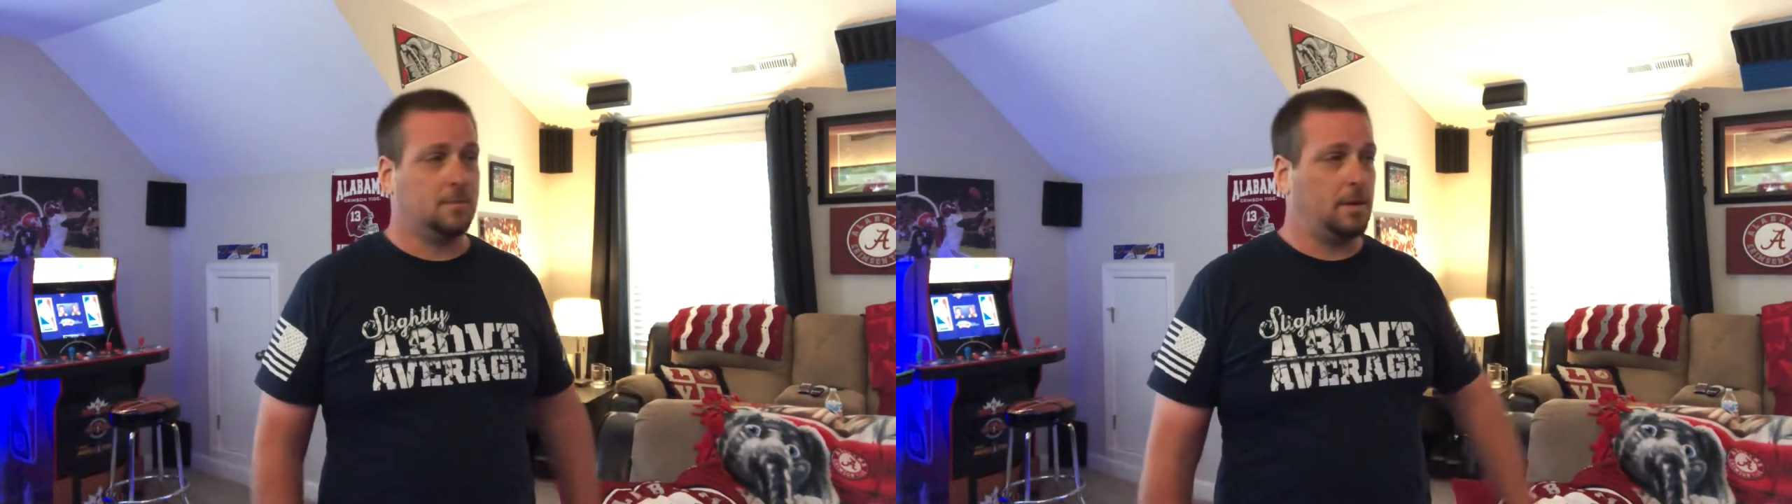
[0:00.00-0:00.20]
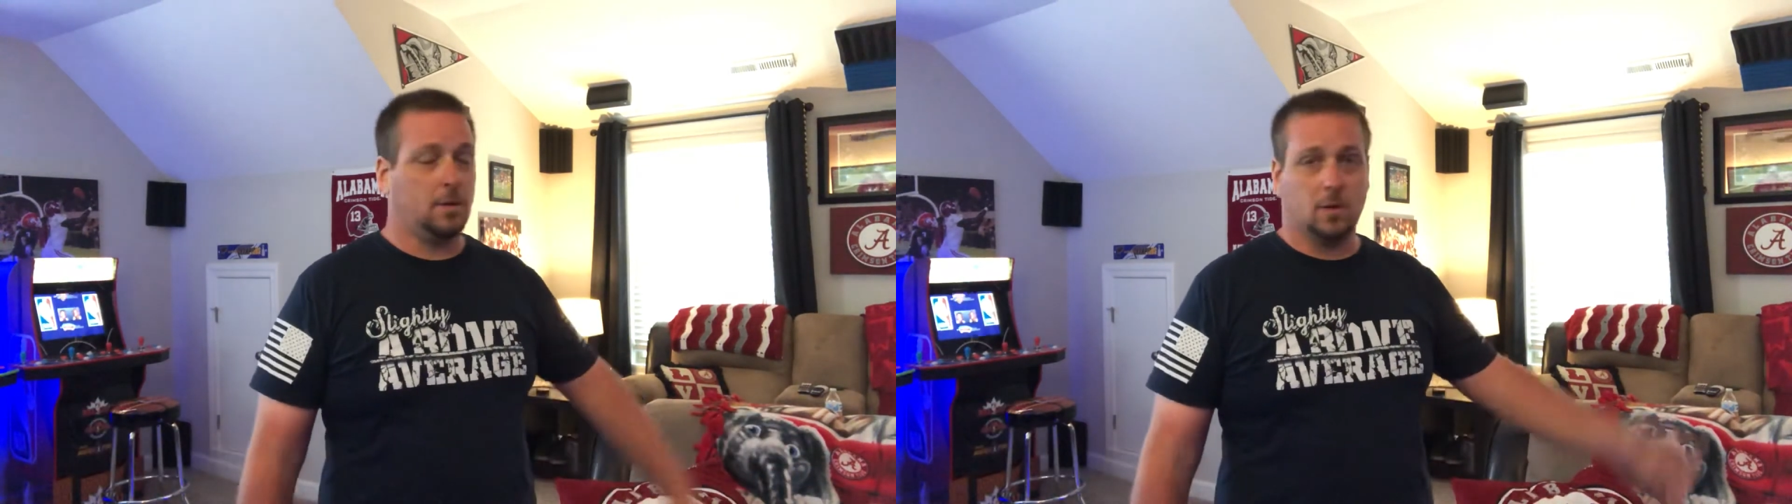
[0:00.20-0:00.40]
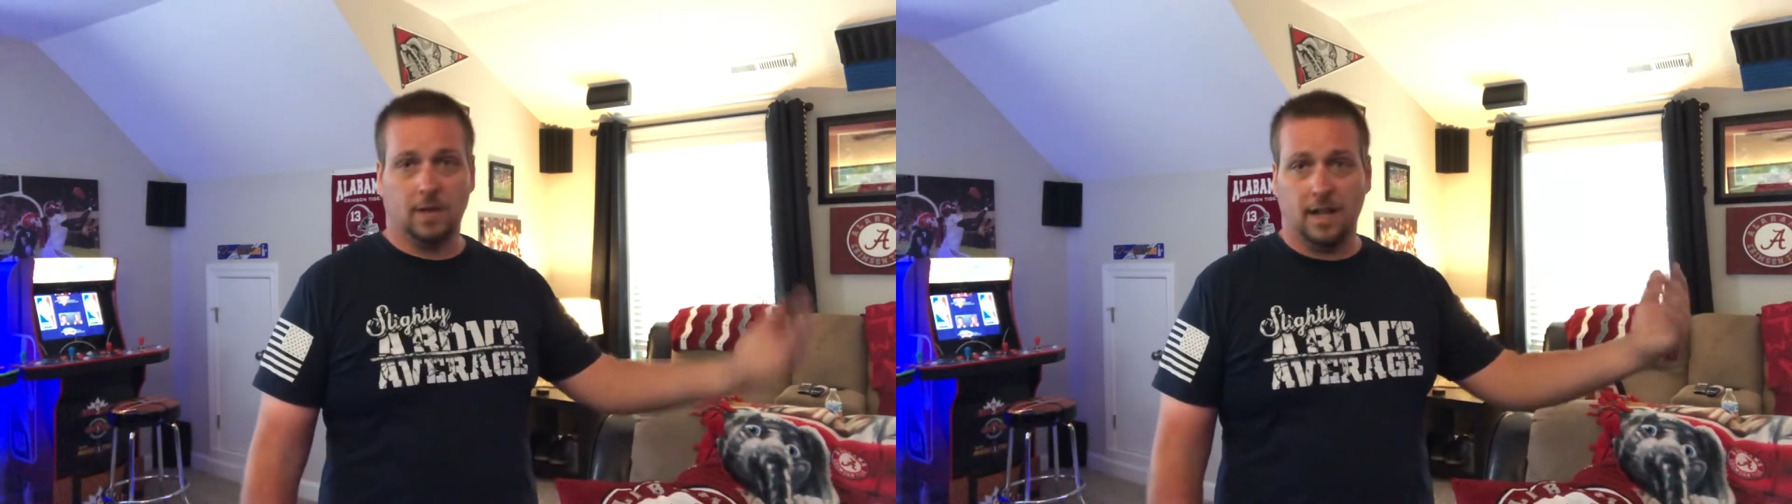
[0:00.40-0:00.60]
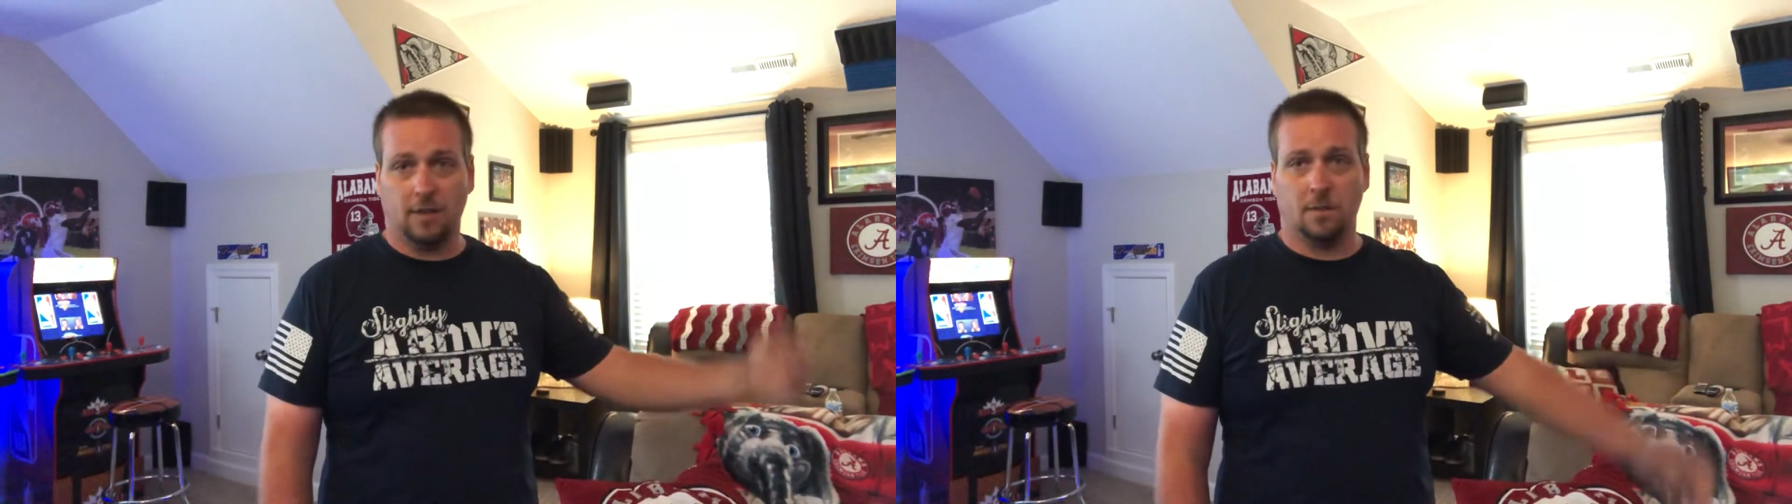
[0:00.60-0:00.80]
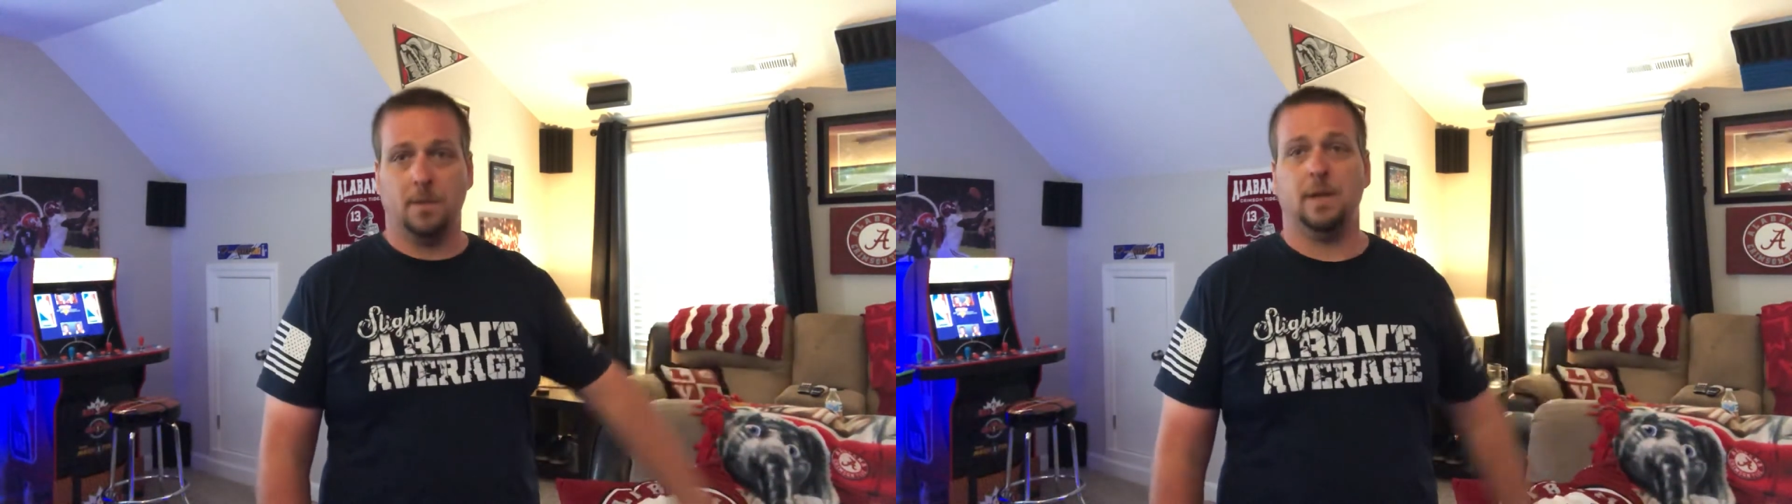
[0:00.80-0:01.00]
maybe grill out
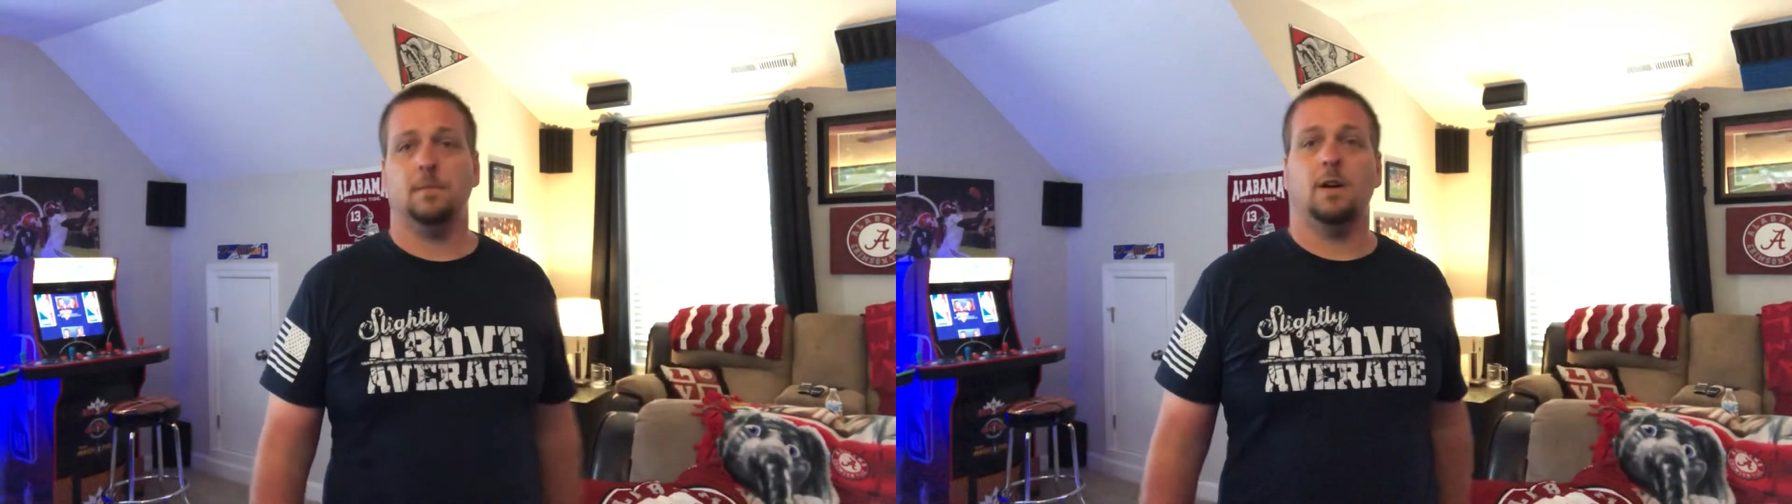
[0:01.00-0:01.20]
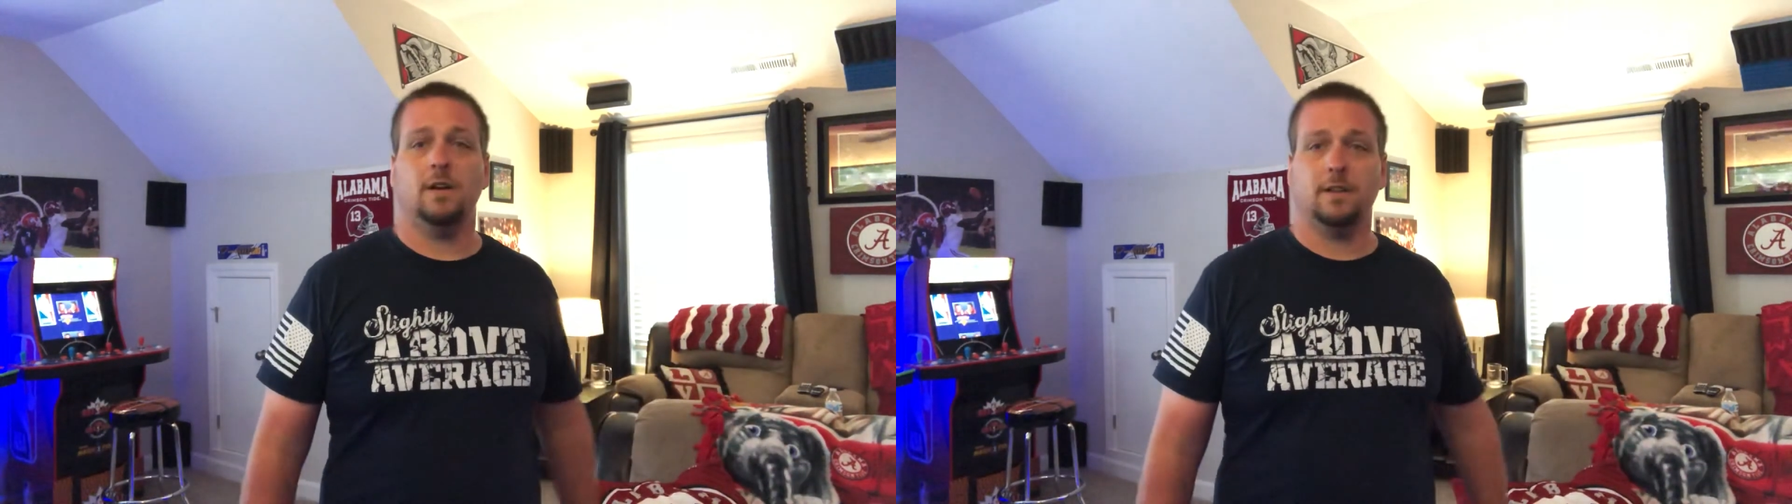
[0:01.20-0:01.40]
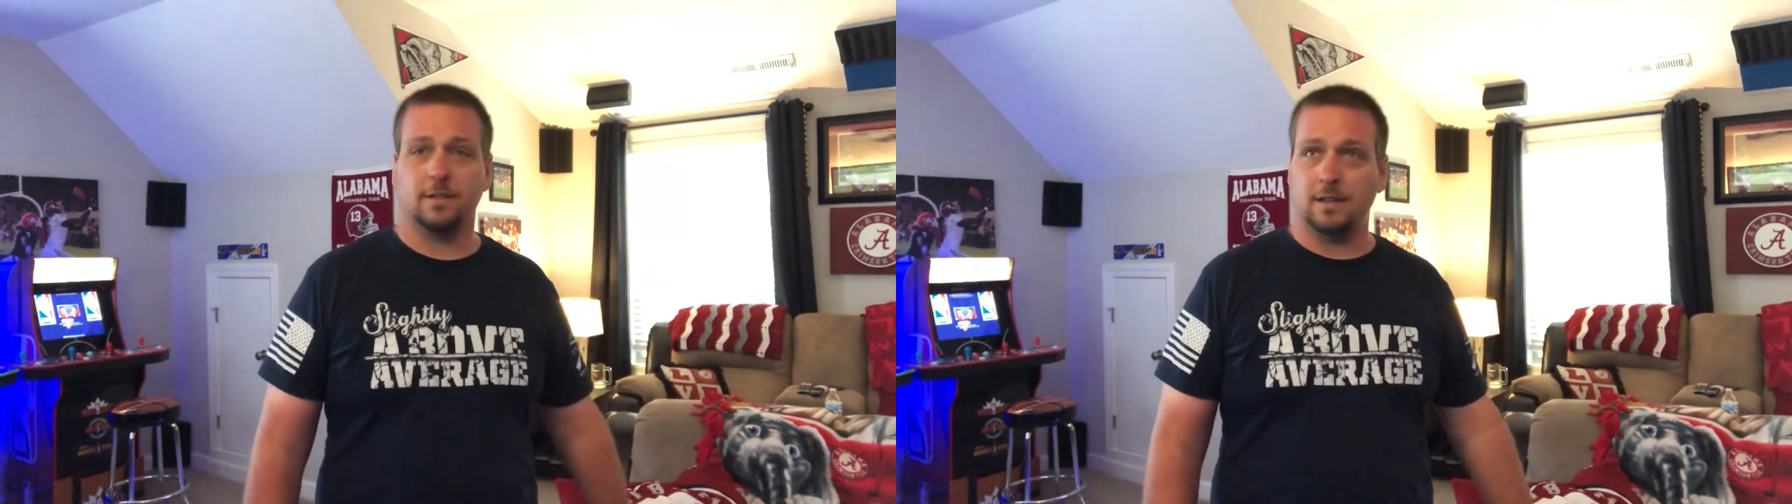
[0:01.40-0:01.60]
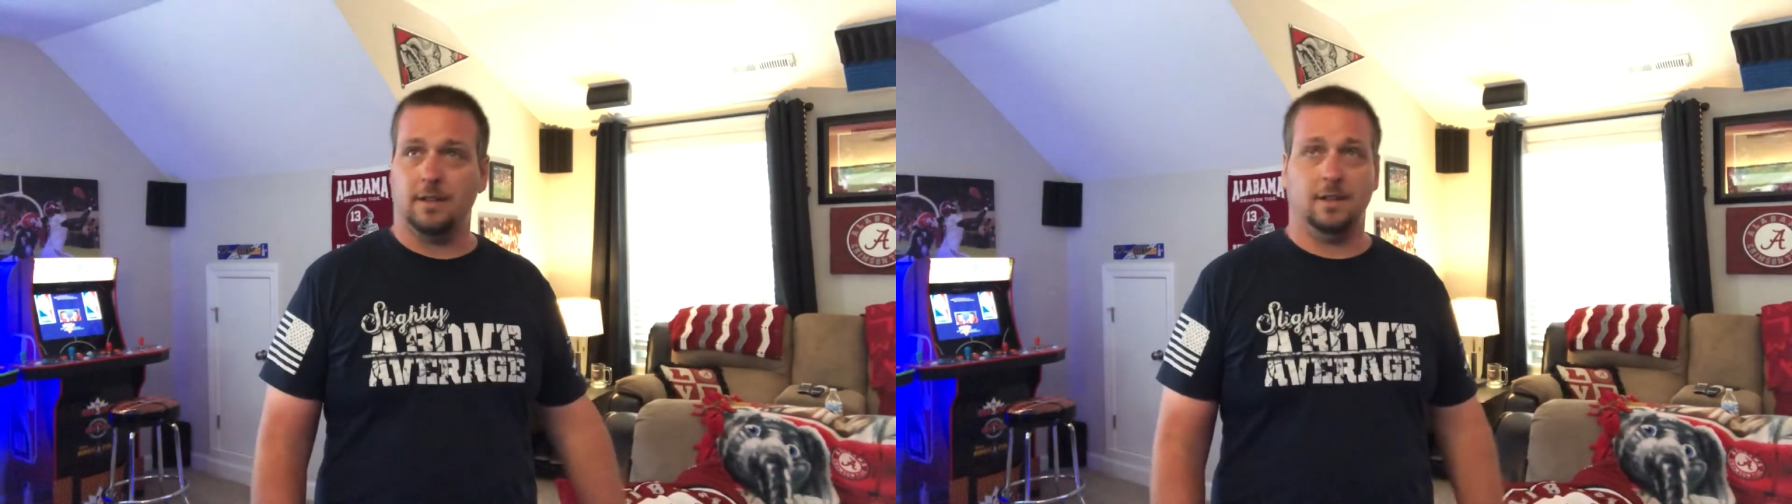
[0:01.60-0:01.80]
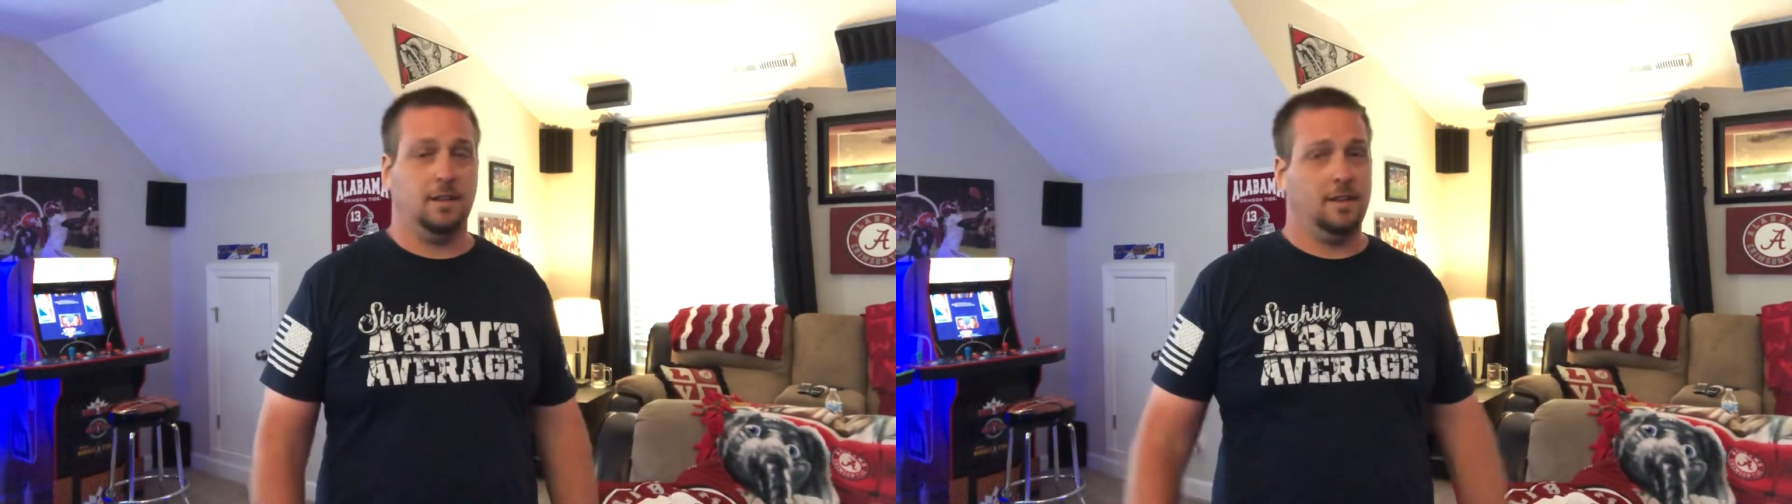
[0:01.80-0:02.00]
on the Pit Boss, and